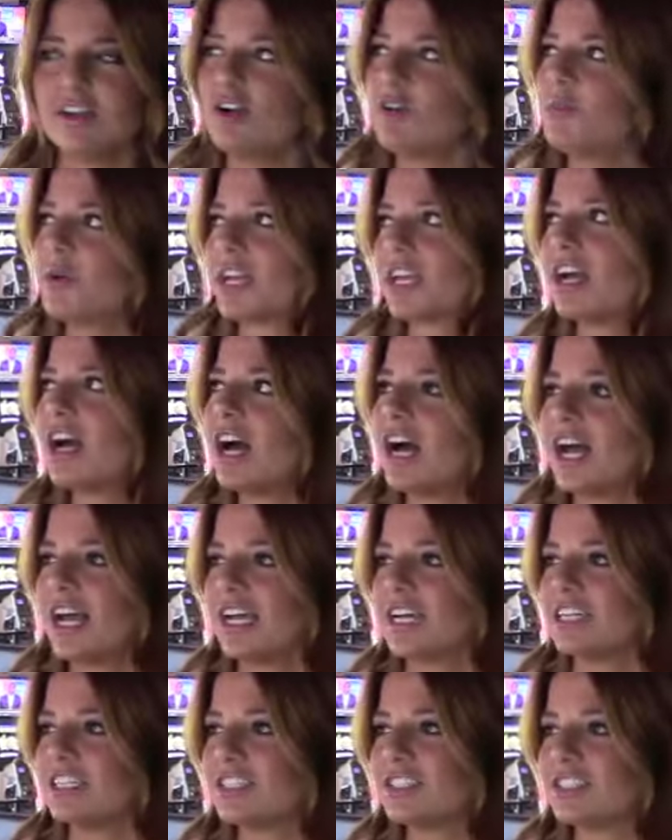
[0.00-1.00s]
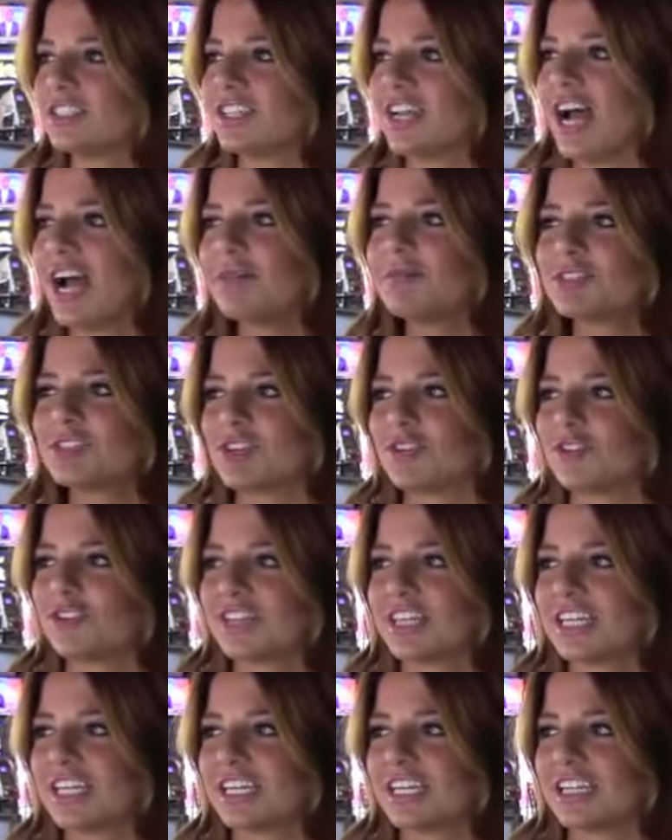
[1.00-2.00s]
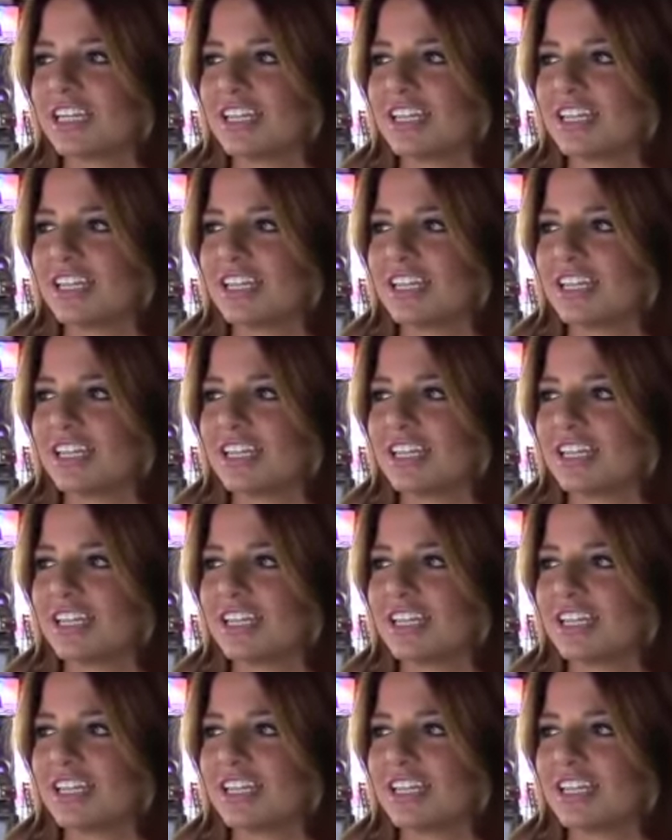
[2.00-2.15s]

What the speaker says: Oh my gosh, I'm just overthinking it